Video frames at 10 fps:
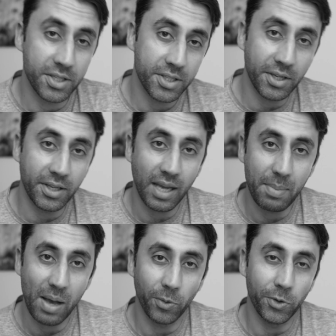a study that
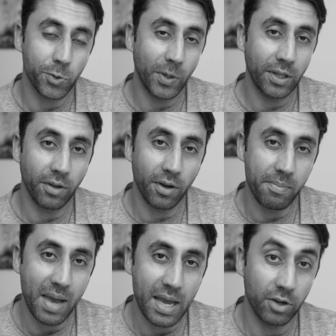came out on the twenty-third of
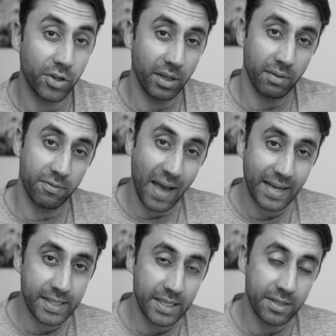May looking at
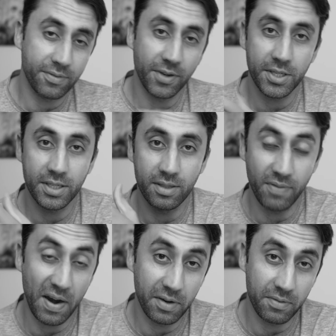vaccines versus the
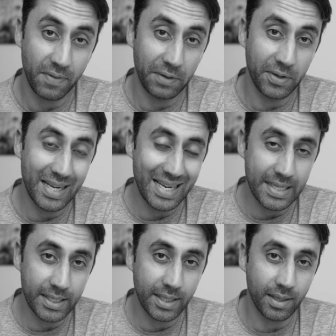variant found in
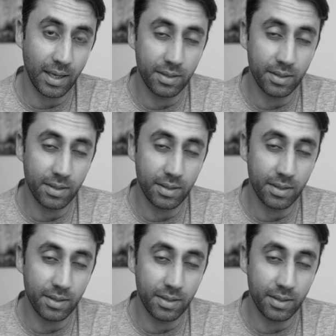India,